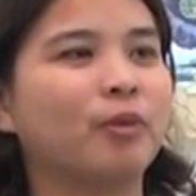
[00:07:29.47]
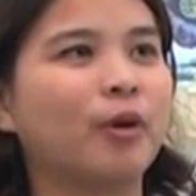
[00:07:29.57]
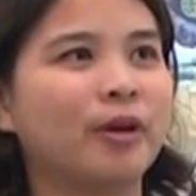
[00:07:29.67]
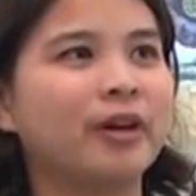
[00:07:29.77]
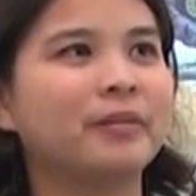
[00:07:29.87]

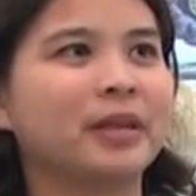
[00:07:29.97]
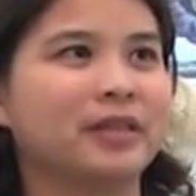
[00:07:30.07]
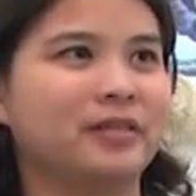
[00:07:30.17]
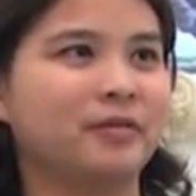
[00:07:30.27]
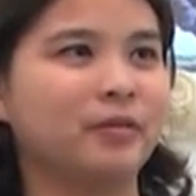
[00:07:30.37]
more,
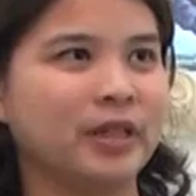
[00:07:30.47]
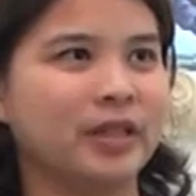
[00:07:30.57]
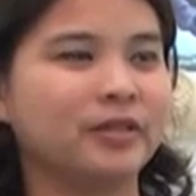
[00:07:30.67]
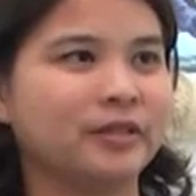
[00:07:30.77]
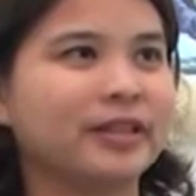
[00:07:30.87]
but
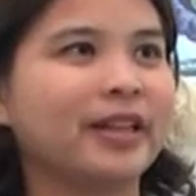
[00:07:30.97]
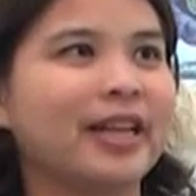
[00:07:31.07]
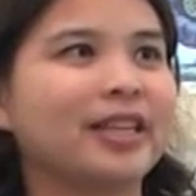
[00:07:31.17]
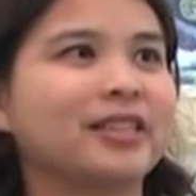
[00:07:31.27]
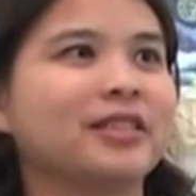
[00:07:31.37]
we
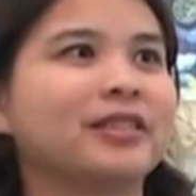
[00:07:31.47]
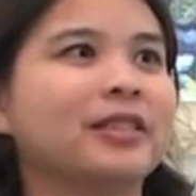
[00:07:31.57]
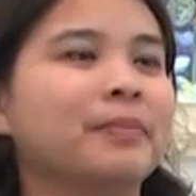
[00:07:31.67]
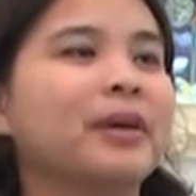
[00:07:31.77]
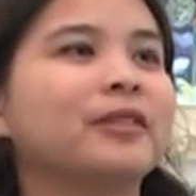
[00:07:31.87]
select
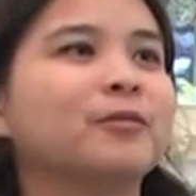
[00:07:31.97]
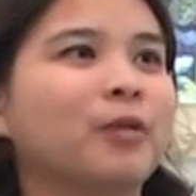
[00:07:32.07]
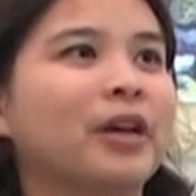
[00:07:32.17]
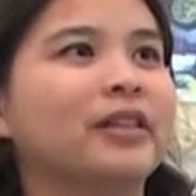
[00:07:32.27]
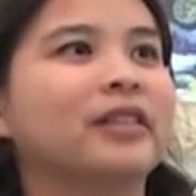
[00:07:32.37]
the best
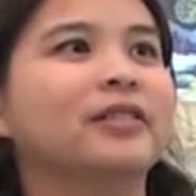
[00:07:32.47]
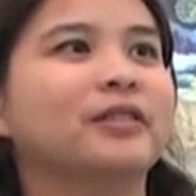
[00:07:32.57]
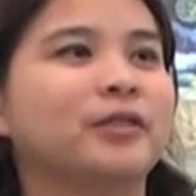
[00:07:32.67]
one